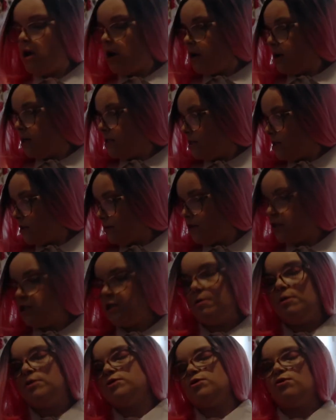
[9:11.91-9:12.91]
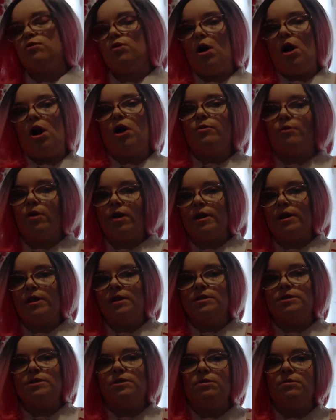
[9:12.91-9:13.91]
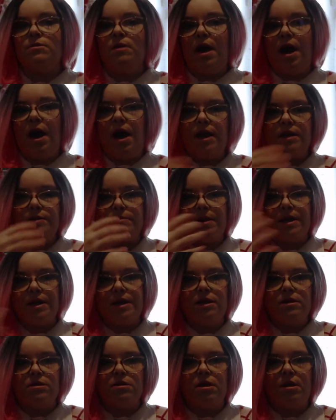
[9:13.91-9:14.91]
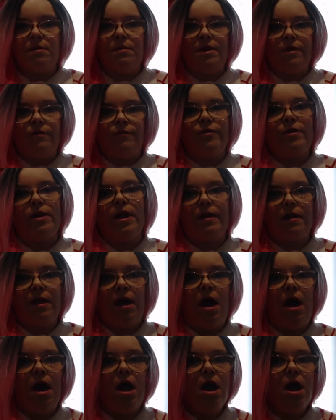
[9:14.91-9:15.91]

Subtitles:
Considering she puts all the hard work into hand making them and everything like that,